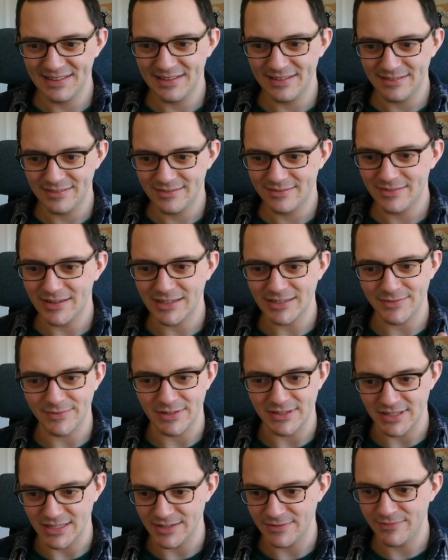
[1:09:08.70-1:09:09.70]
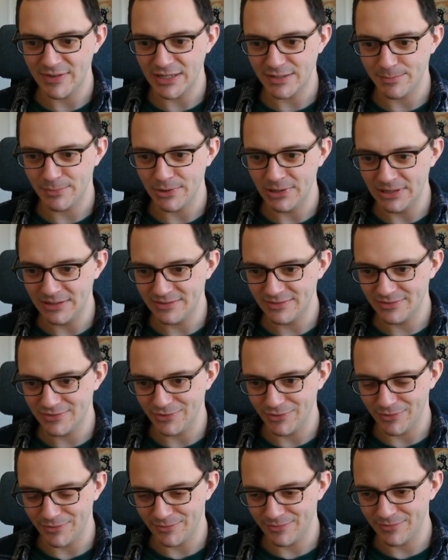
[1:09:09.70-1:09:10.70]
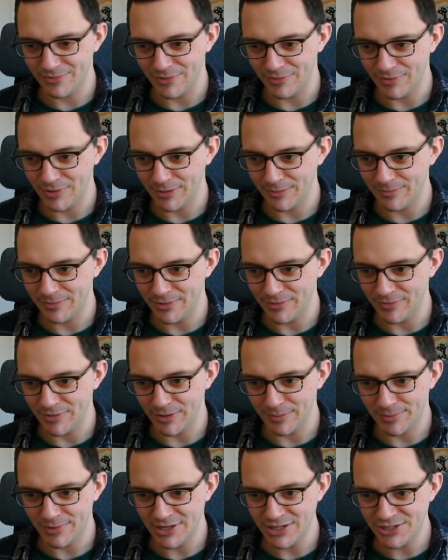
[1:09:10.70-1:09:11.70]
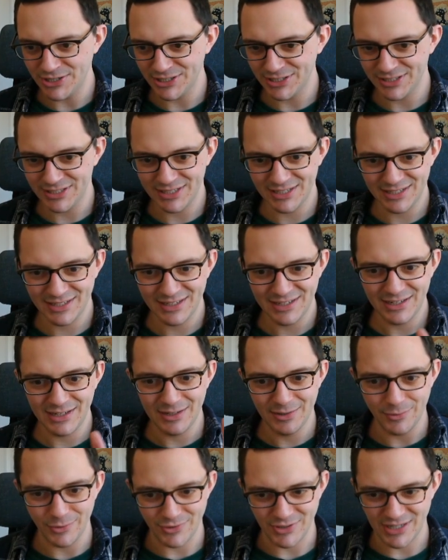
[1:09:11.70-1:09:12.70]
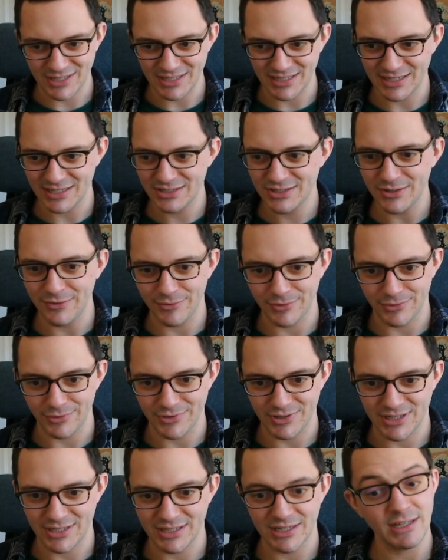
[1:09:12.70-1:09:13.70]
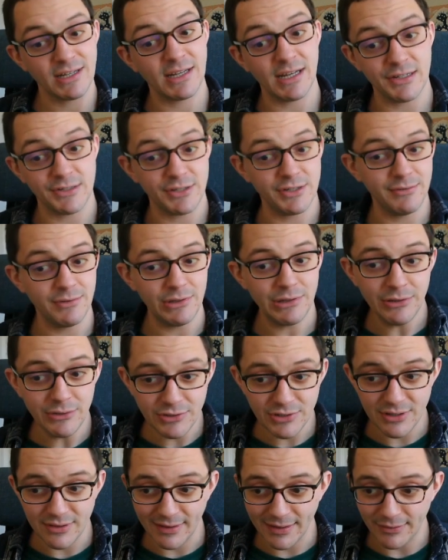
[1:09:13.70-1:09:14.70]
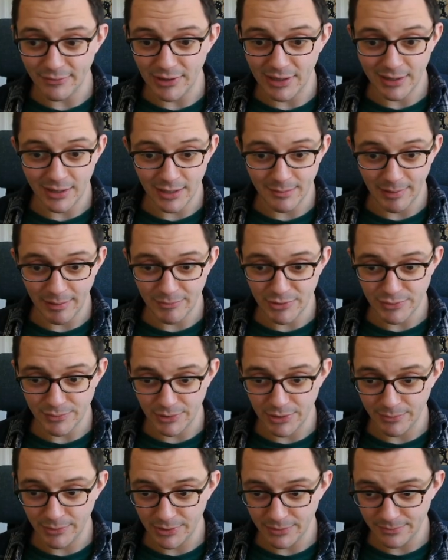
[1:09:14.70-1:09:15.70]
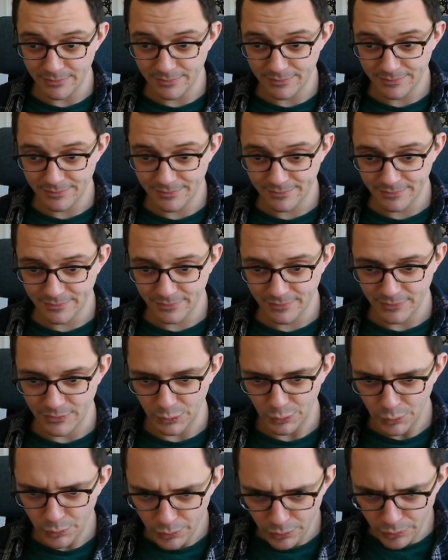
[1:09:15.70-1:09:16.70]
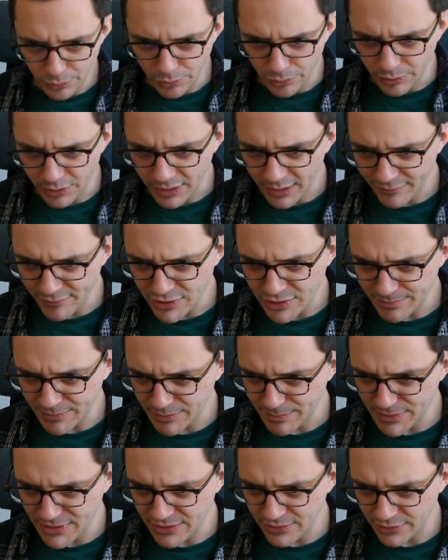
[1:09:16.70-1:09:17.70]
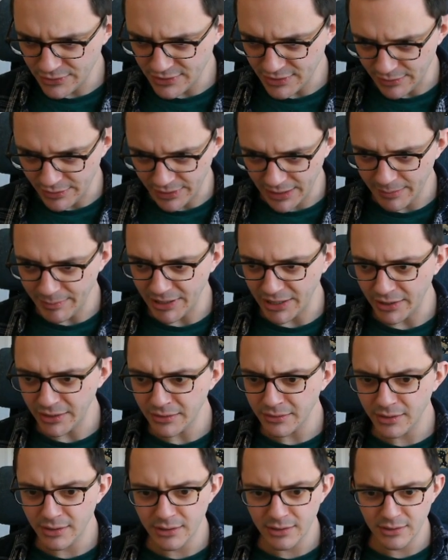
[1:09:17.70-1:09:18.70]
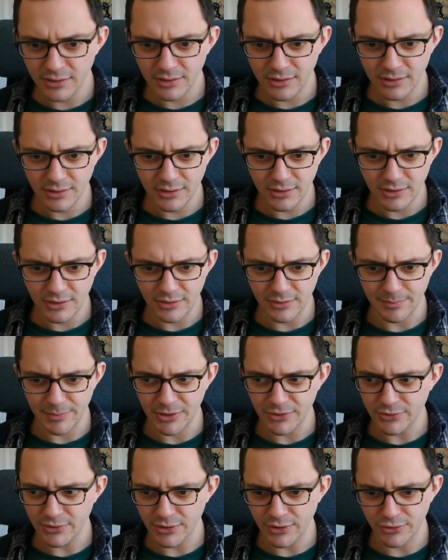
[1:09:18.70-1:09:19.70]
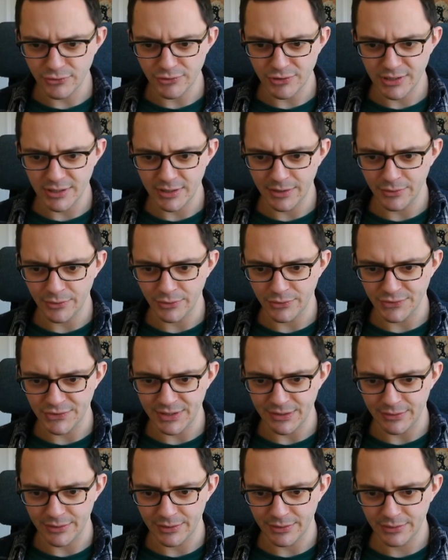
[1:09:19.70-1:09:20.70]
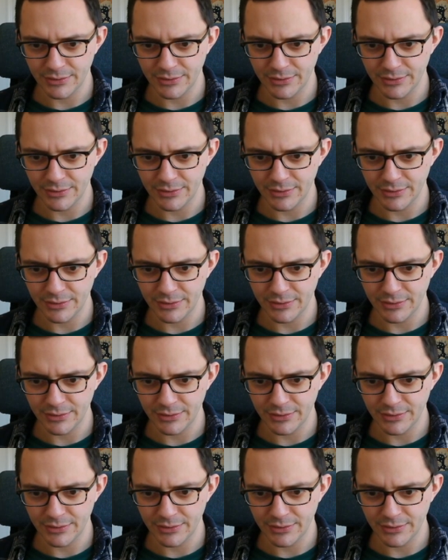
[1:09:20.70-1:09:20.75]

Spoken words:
Satisfies this fixed point sort of the operation. Quadratic, solve the quadratic, get 2 roots, think really hard about which one you want. Ooh, the coefficient must be non-zero. Here we go. Suppose on the contrary that you got 0.